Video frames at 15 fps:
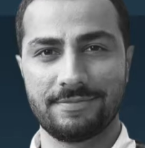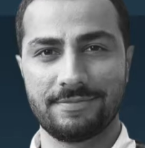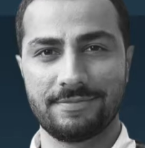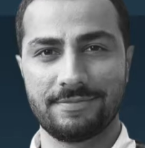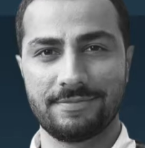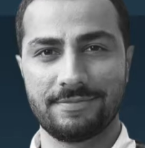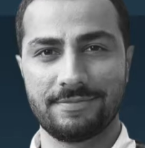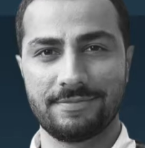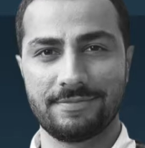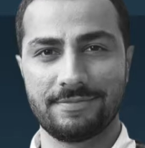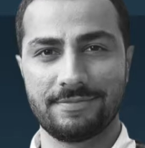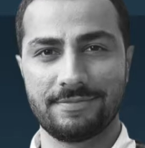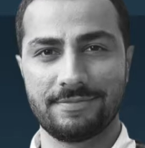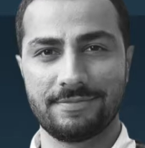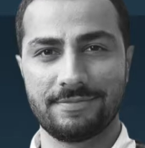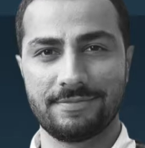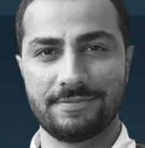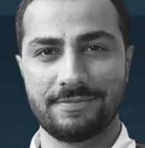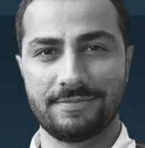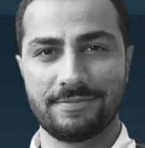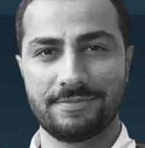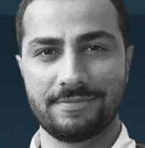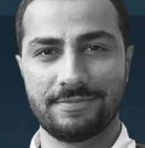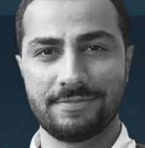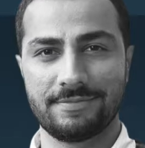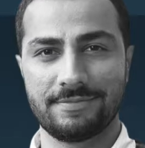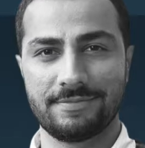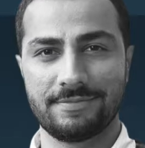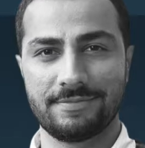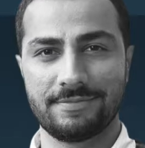
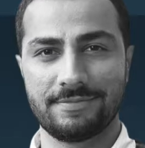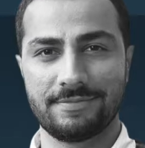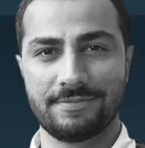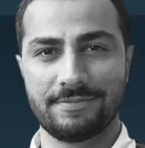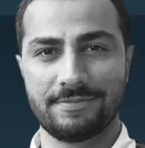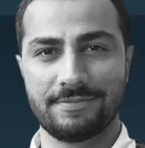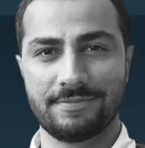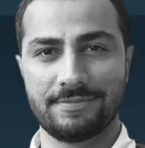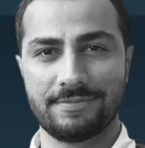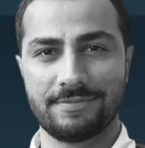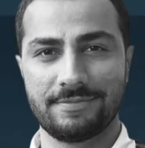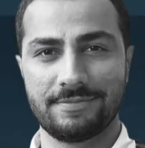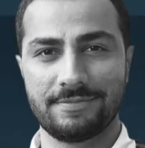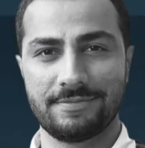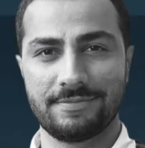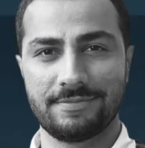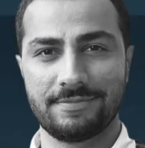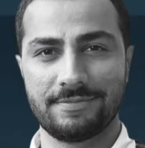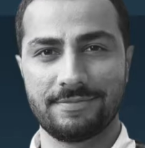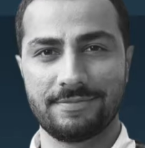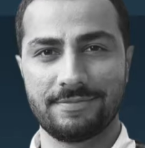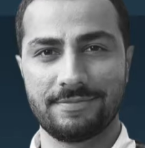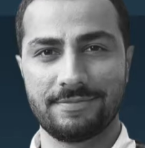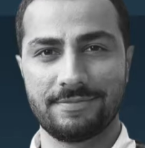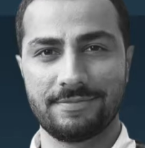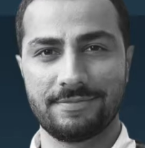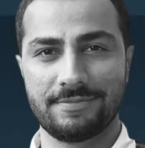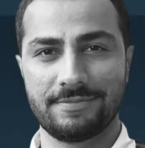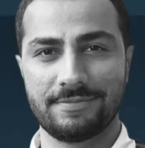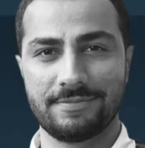
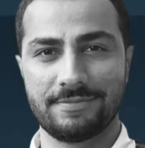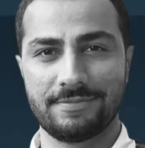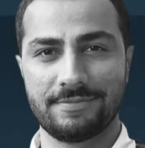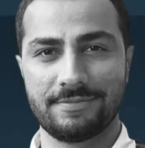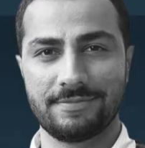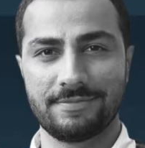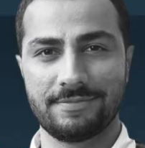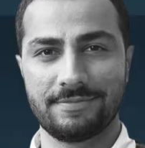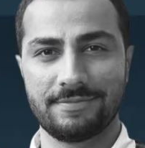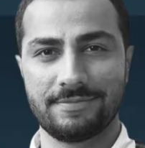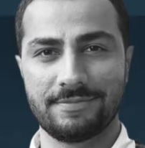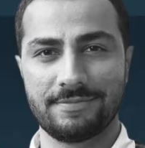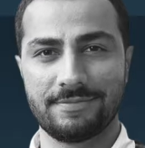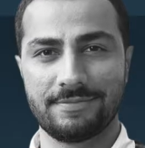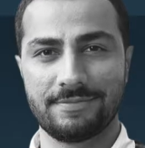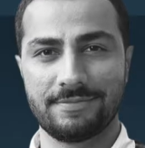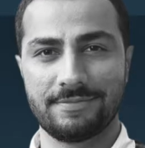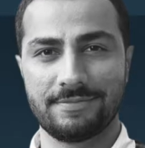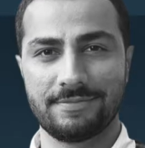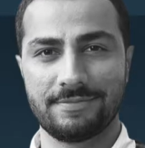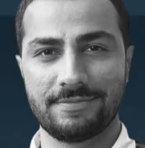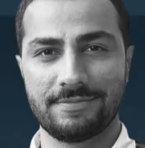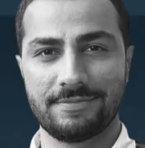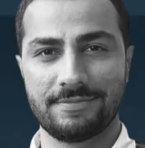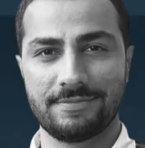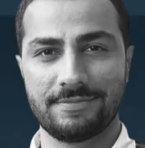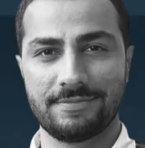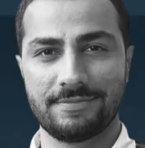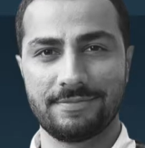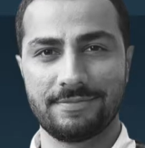
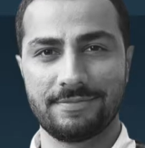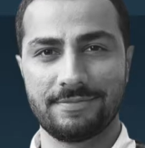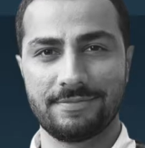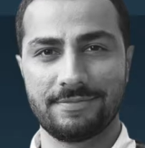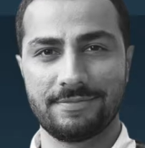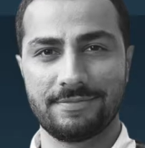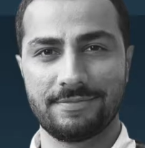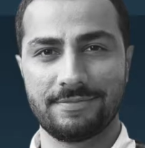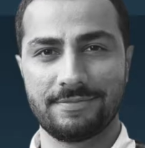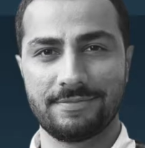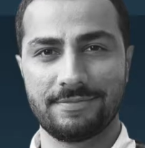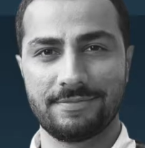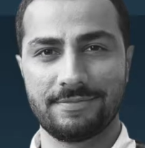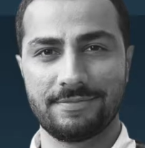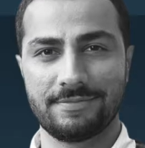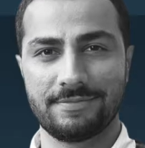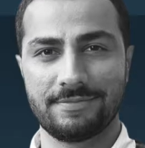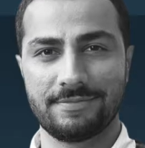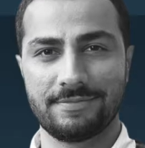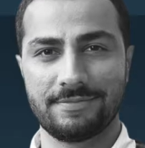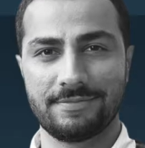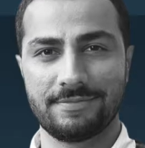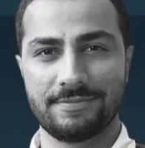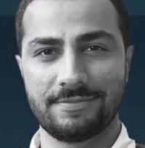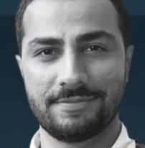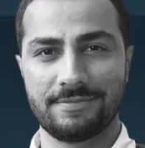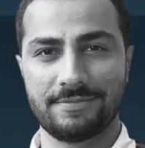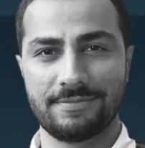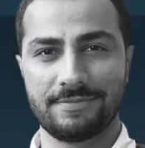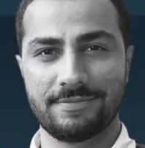(no lip movement)